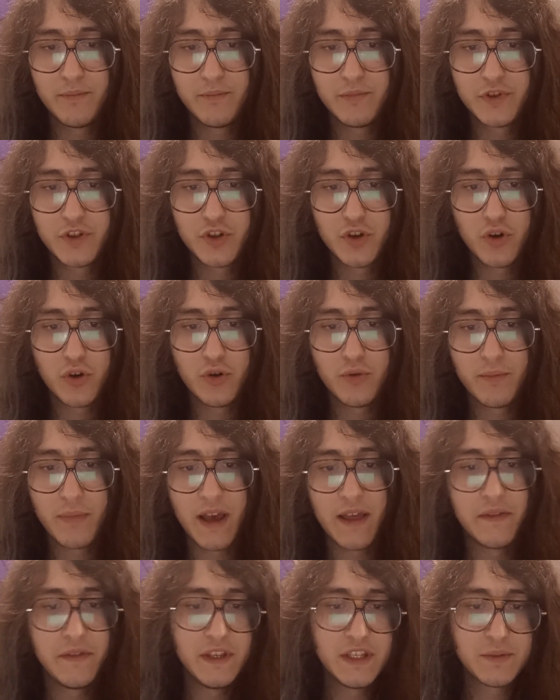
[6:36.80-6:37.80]
So
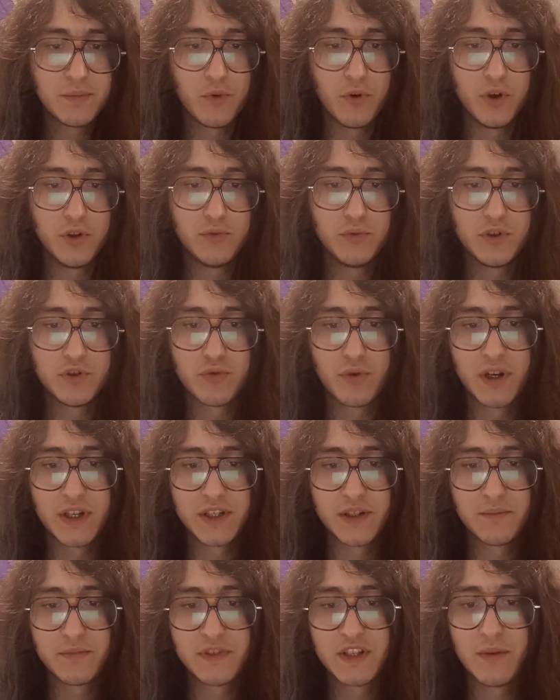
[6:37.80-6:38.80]
at this point, which
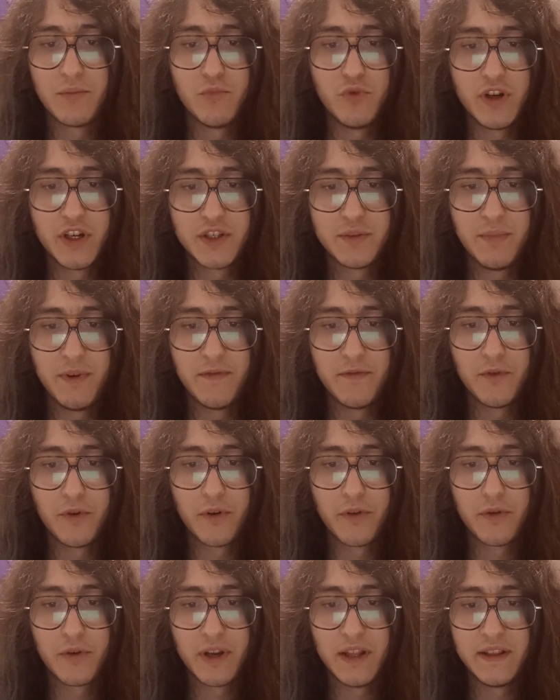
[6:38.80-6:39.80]
was some weeks
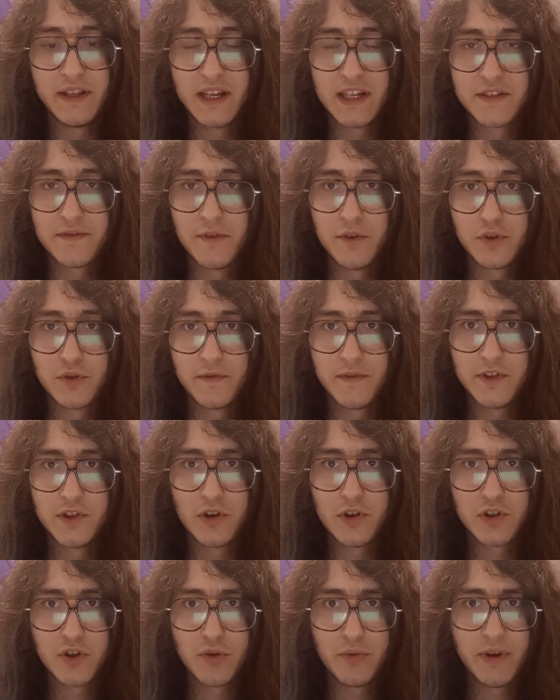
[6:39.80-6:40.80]
before Thornetica's first
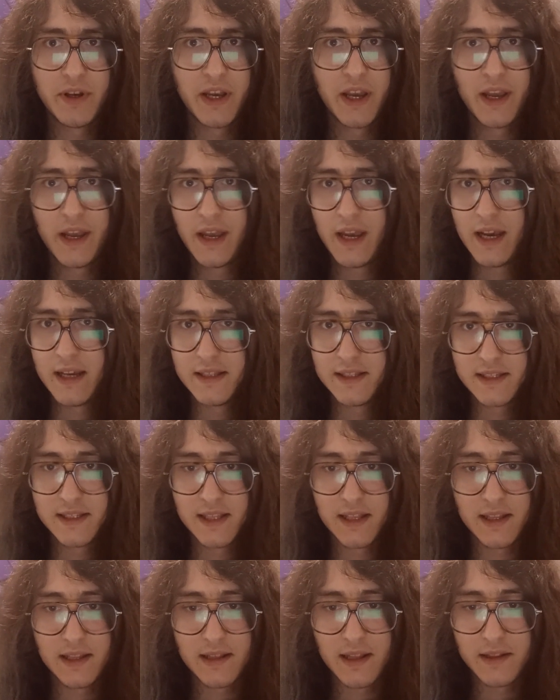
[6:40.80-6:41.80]
official showing, I
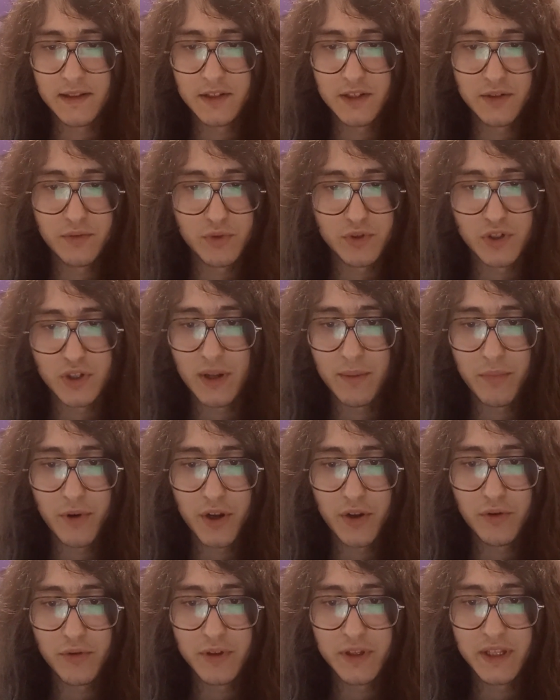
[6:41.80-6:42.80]
decided that this wasn't a
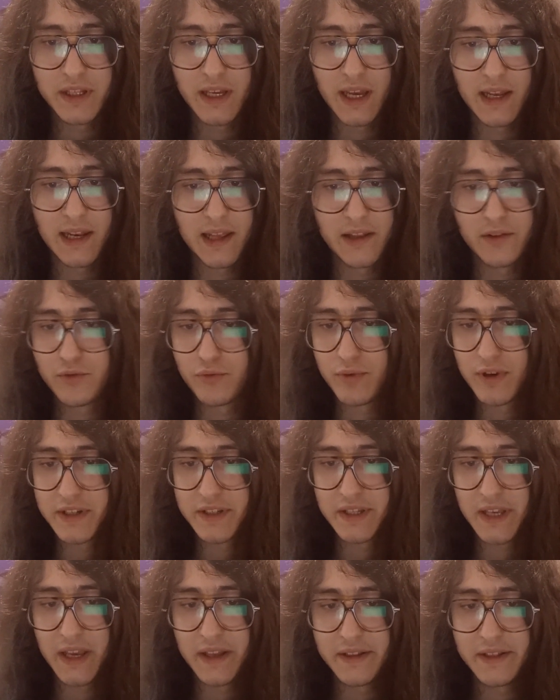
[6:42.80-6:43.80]
priority. I laid to
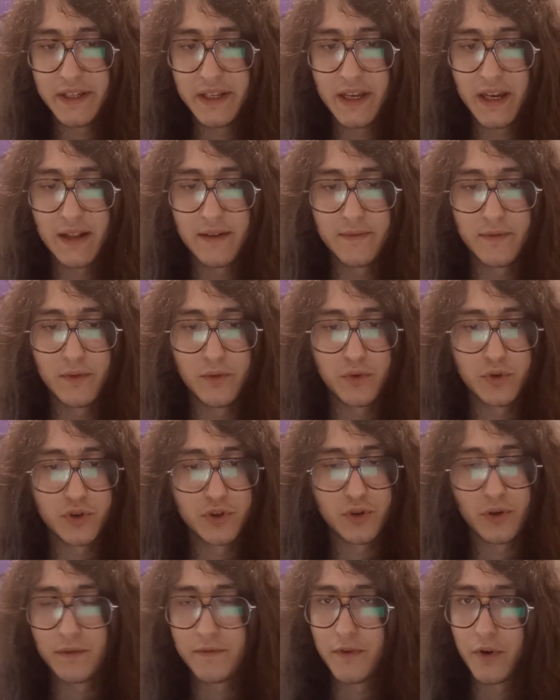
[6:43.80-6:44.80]
rest the idea and
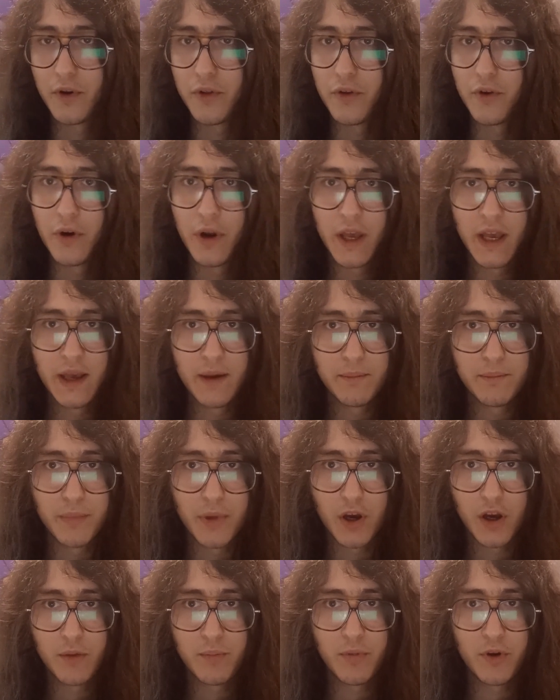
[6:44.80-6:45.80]
focused on further
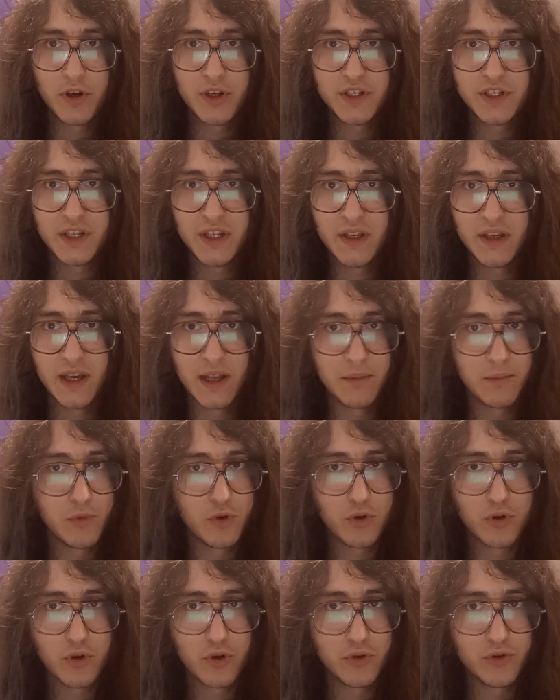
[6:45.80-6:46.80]
bug polishing and
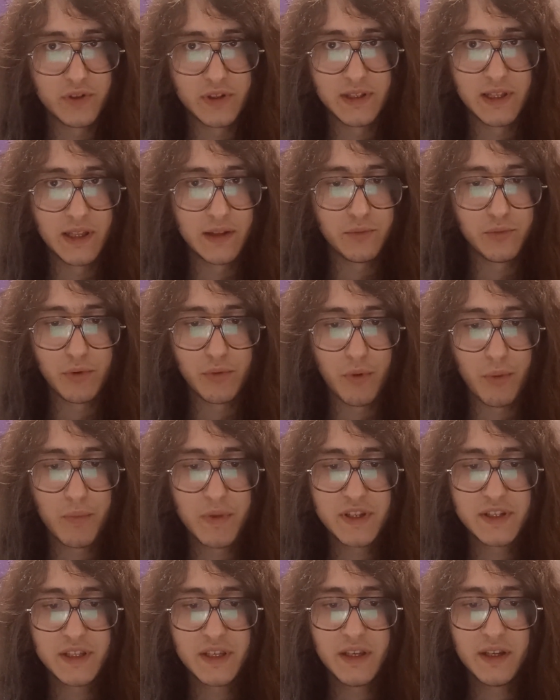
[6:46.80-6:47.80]
more content that we were
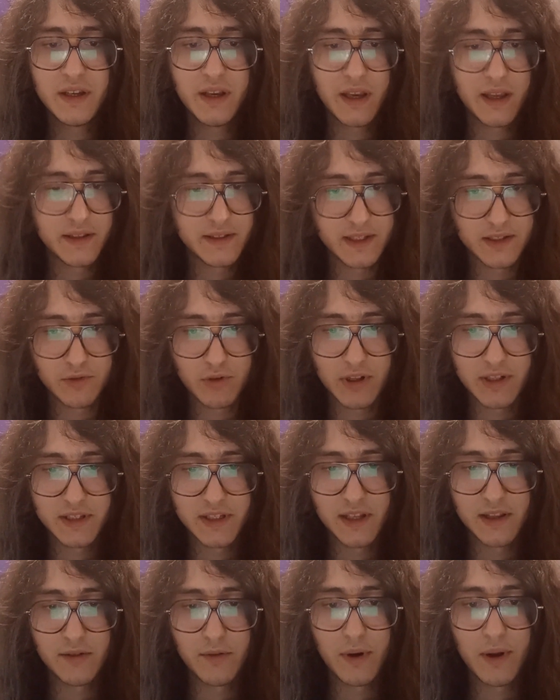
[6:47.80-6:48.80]
missing, etc,
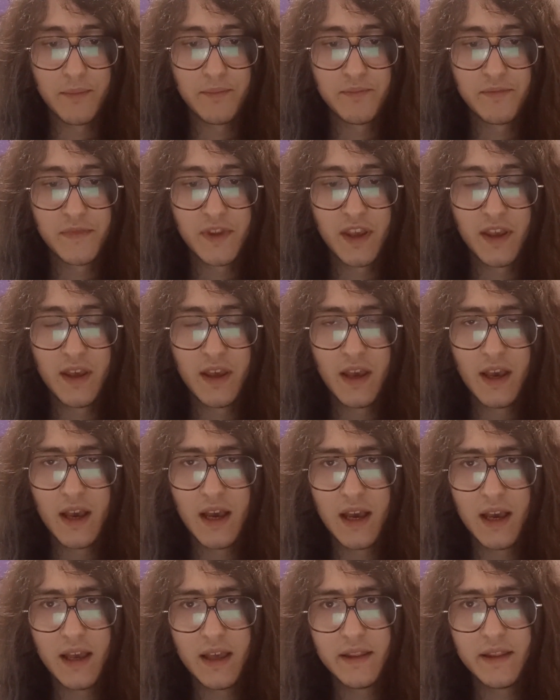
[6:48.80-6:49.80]
etc.
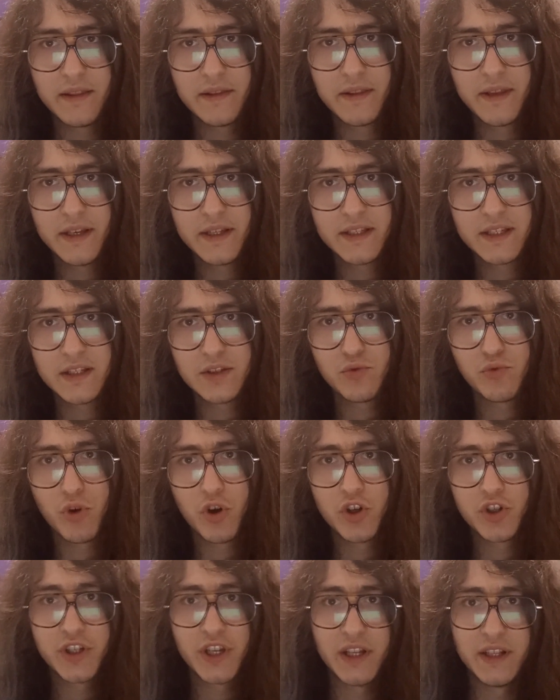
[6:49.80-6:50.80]
This
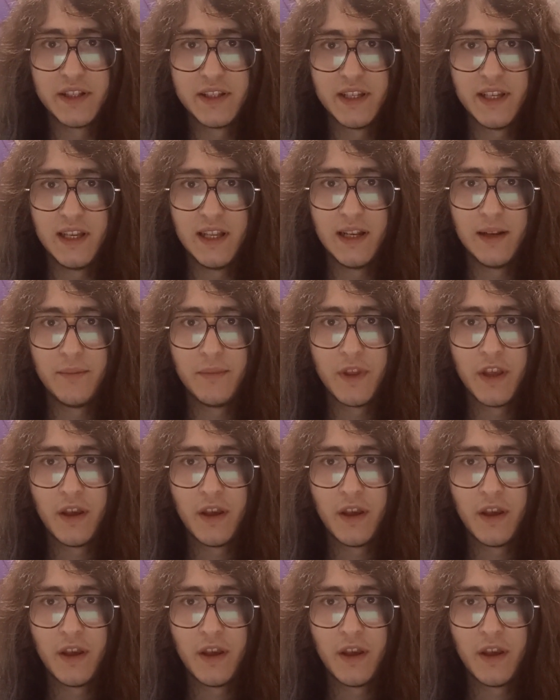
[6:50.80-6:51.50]
was until